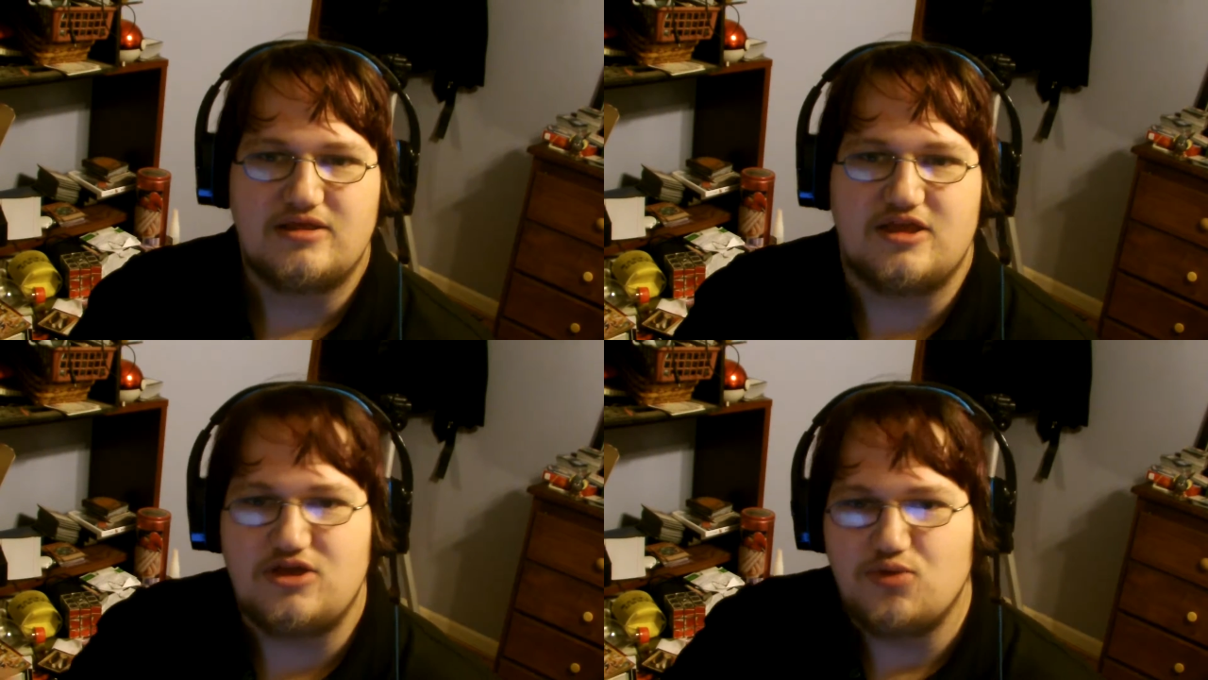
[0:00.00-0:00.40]

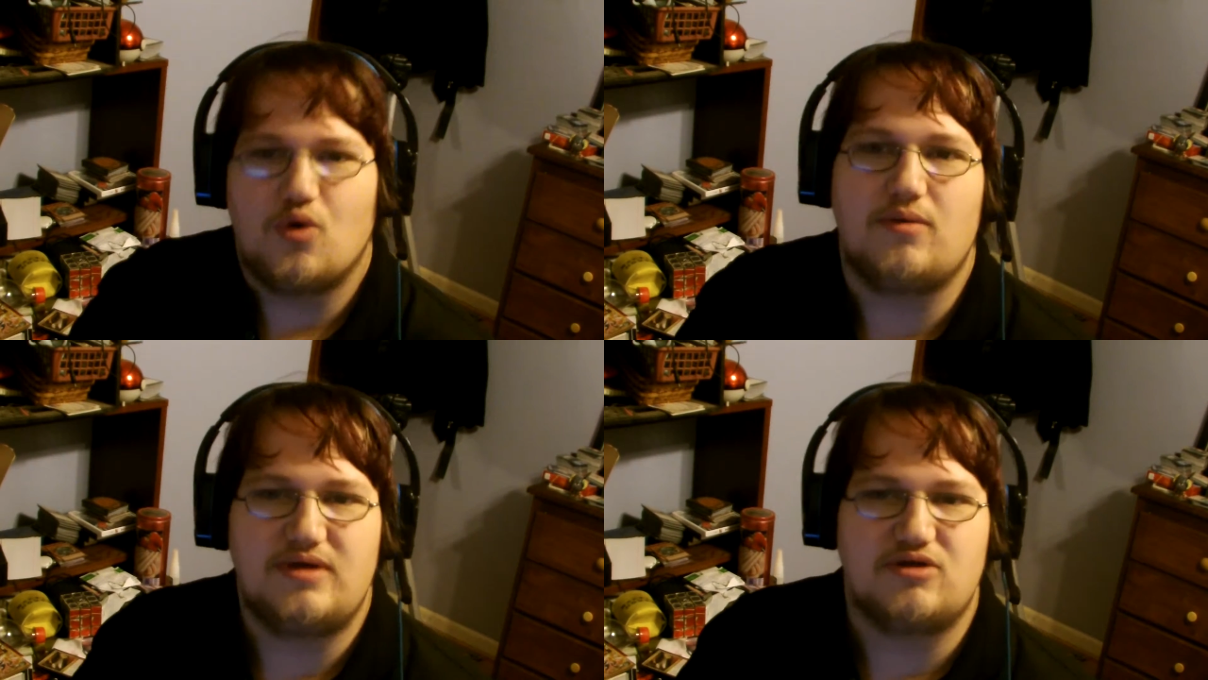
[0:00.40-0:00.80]
that you
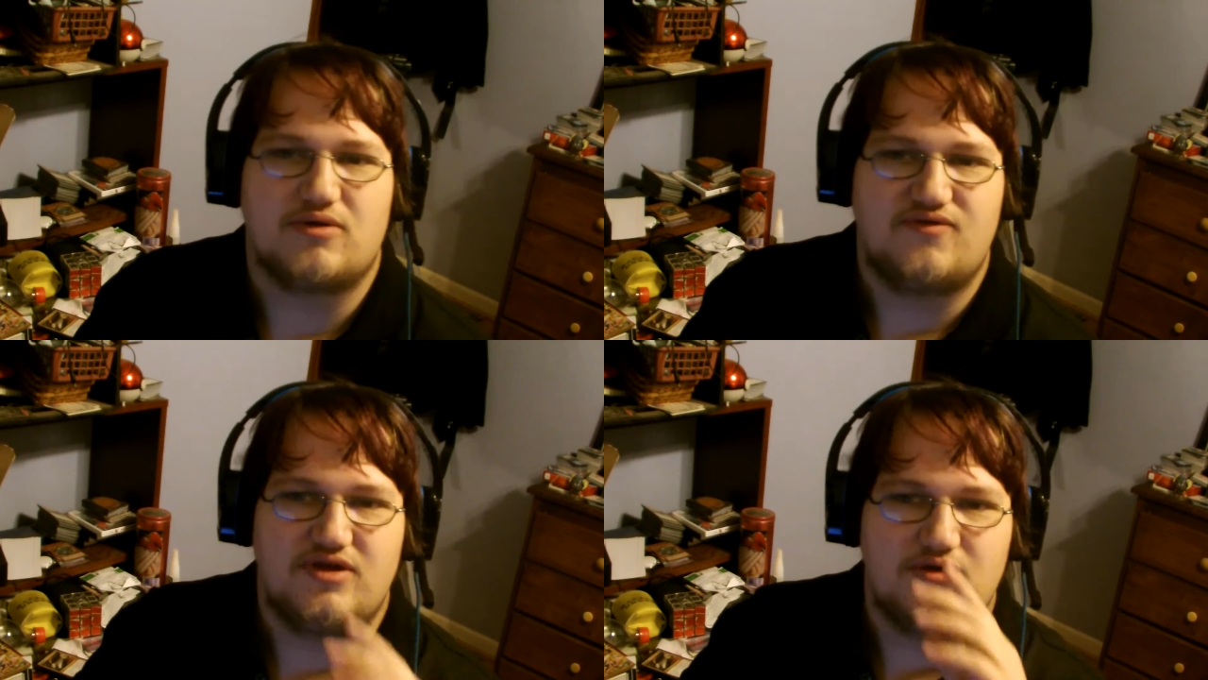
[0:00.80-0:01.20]
want me to
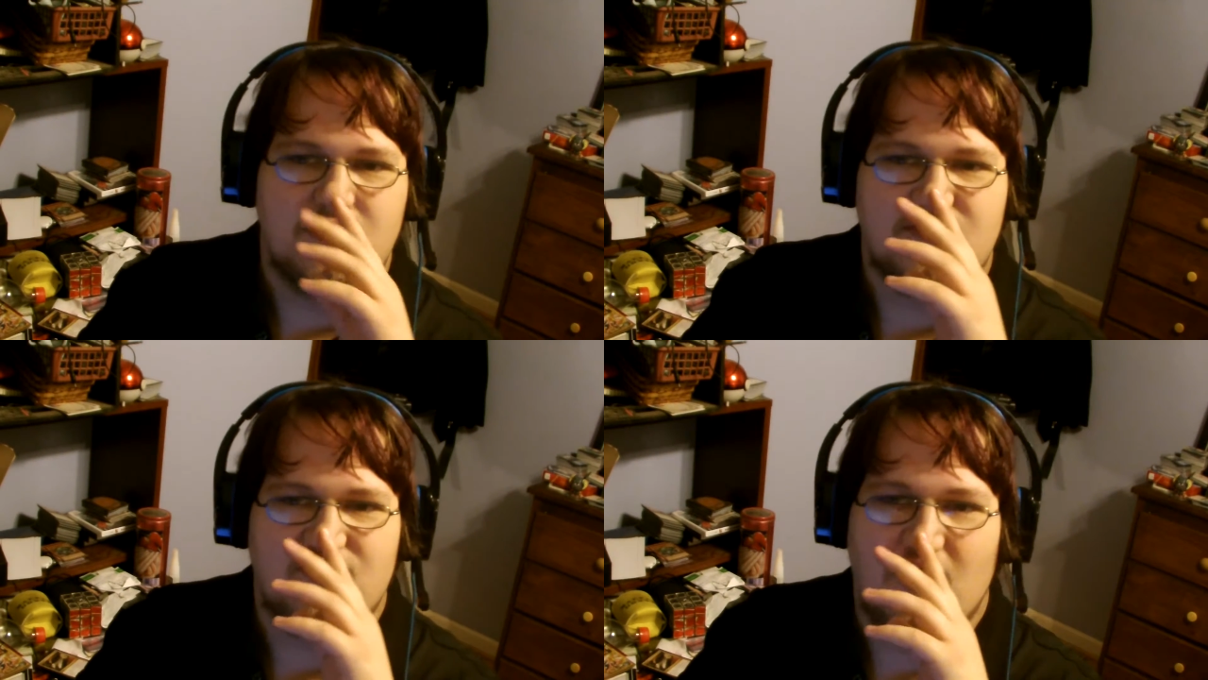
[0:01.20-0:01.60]

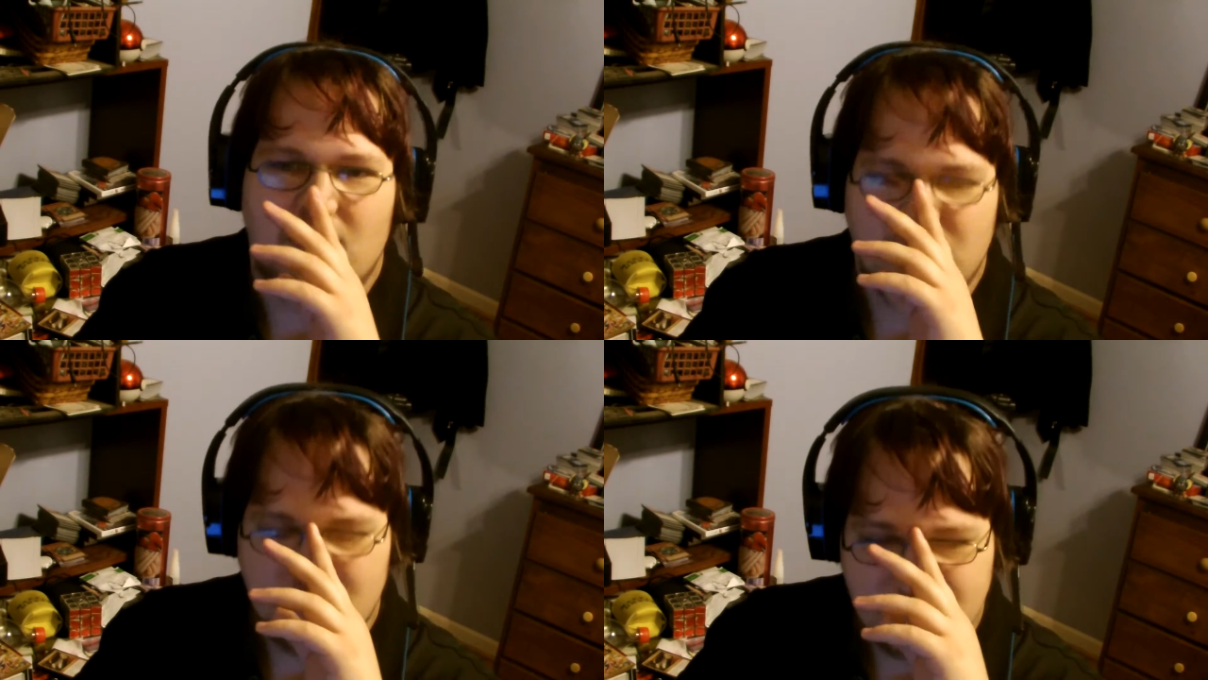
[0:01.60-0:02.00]
review a
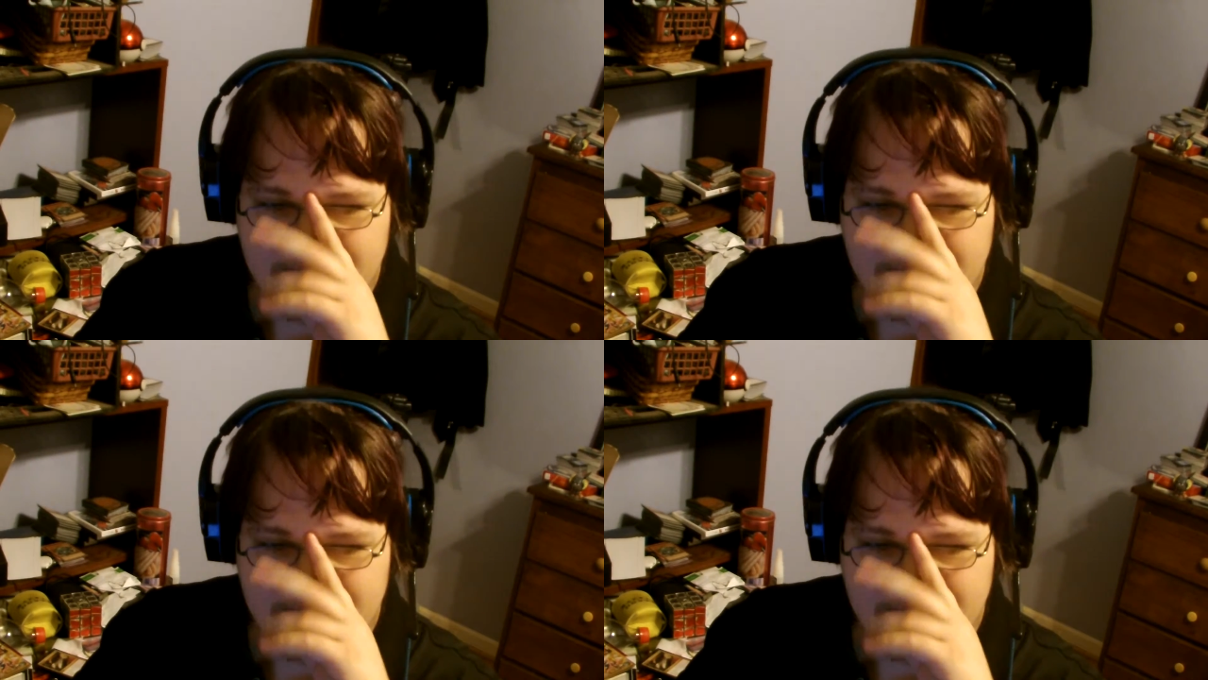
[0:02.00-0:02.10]
song.